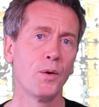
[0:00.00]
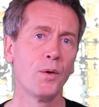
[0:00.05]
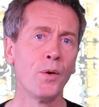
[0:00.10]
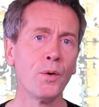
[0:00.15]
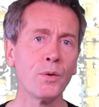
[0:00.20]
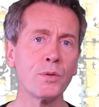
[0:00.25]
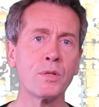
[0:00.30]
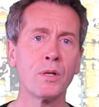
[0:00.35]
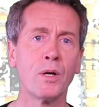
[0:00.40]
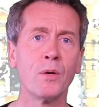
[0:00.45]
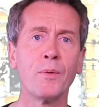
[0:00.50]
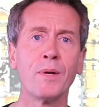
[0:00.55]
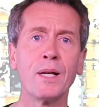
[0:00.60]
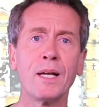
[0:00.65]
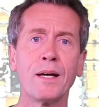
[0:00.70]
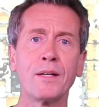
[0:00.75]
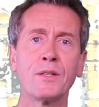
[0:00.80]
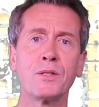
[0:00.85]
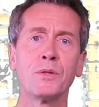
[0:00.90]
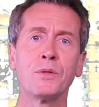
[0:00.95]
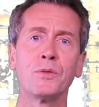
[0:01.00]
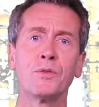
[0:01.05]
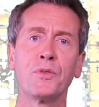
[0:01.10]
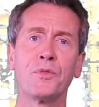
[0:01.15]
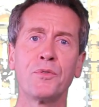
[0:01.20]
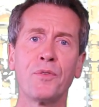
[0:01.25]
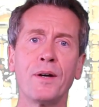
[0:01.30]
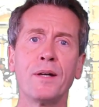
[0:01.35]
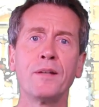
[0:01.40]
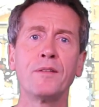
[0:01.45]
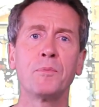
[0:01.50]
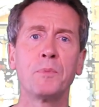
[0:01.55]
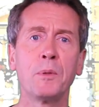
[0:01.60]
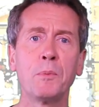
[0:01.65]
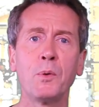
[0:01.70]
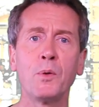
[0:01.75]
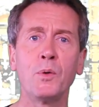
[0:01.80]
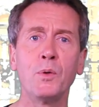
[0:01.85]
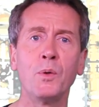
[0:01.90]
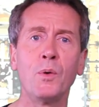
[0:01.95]
Also, we like you to find
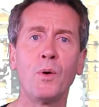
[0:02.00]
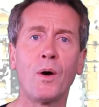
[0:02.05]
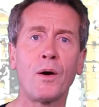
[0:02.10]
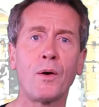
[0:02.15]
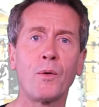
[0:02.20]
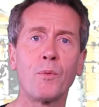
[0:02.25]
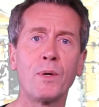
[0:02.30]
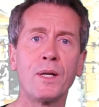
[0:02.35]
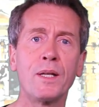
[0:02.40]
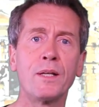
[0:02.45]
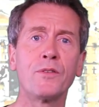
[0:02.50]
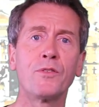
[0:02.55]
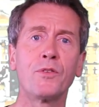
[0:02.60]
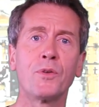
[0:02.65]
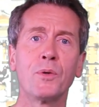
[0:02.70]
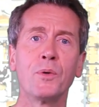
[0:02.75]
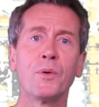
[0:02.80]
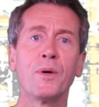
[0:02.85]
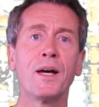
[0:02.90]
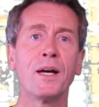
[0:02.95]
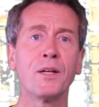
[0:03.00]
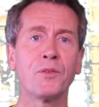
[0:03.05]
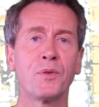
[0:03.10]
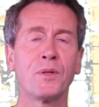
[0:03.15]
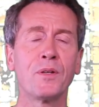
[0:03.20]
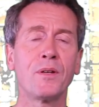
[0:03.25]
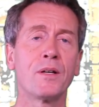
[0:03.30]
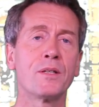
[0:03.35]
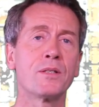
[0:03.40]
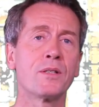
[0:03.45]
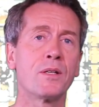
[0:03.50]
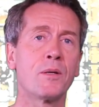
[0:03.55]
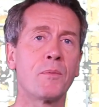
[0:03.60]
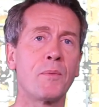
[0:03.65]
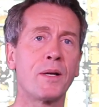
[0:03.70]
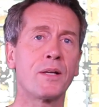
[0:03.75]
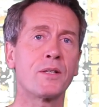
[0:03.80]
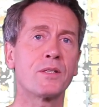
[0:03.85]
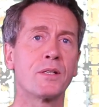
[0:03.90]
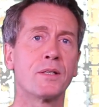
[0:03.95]
people who are willing to advertise in our
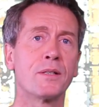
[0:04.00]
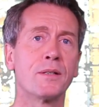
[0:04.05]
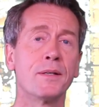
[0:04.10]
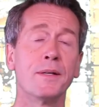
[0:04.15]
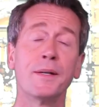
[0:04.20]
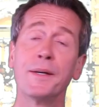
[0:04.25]
magazine.